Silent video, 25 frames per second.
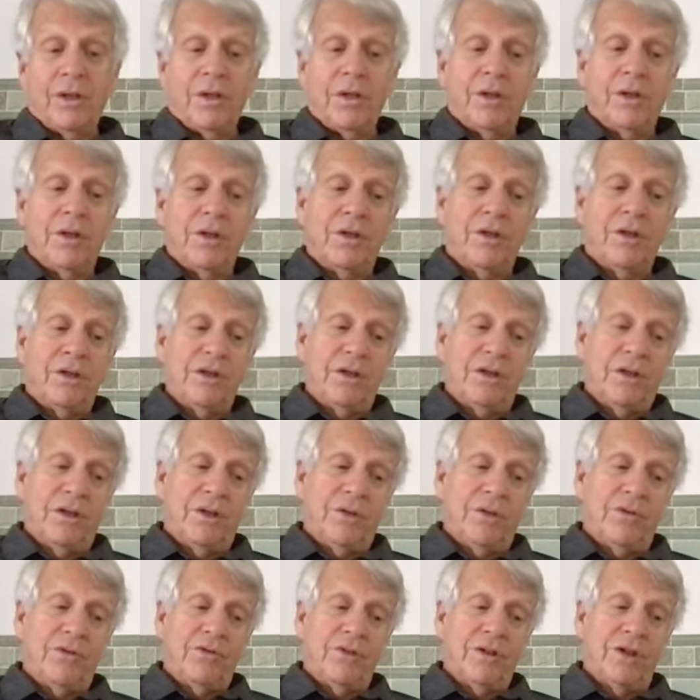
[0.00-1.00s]
The good
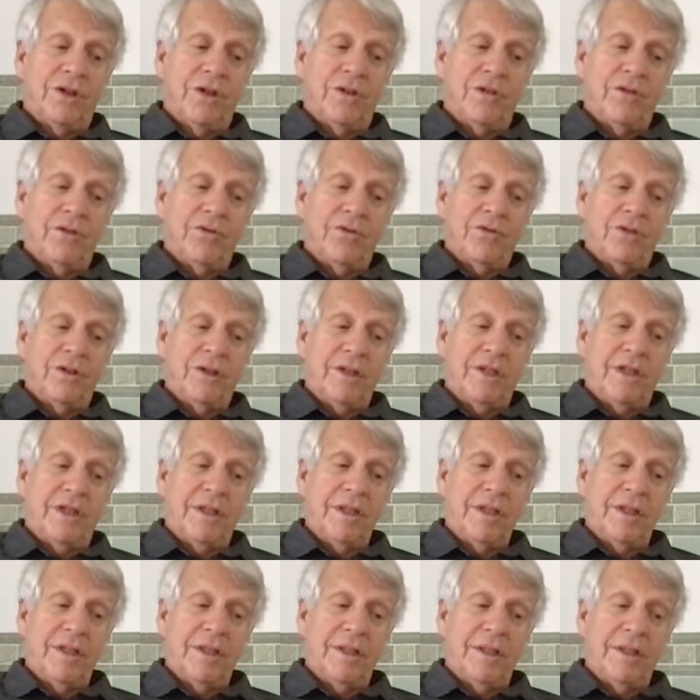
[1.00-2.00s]
news is
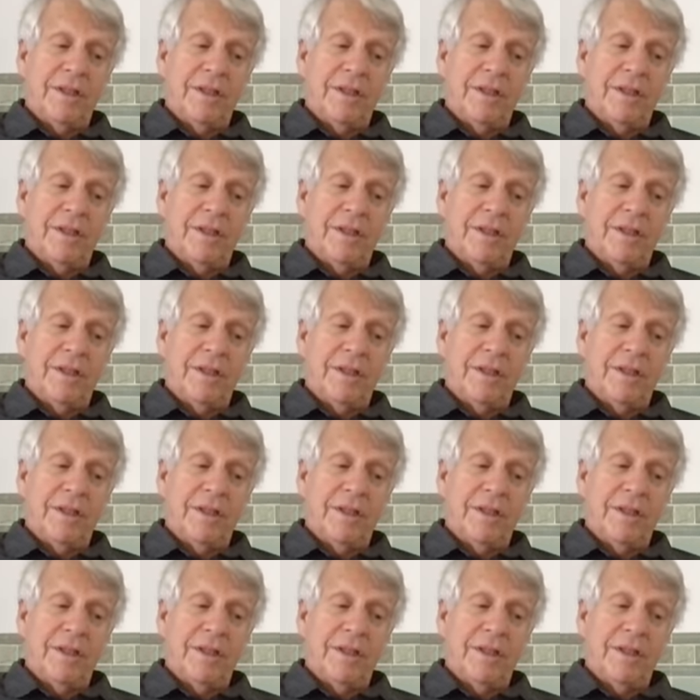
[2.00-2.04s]
that